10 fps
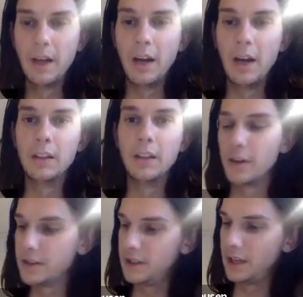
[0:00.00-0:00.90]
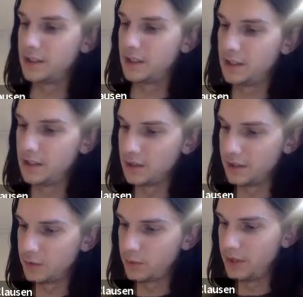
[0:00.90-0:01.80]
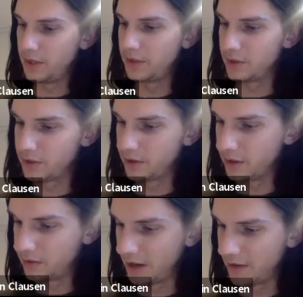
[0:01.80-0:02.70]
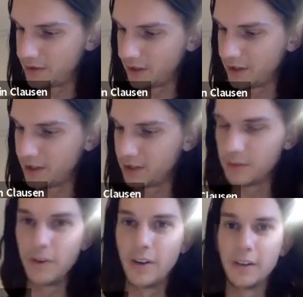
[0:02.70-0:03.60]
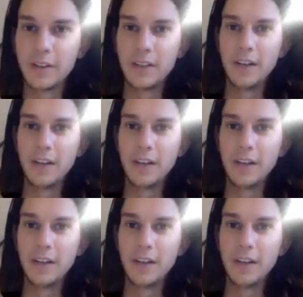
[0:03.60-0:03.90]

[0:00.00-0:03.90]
Lars, yes, this one here is also the derived solid tensor product.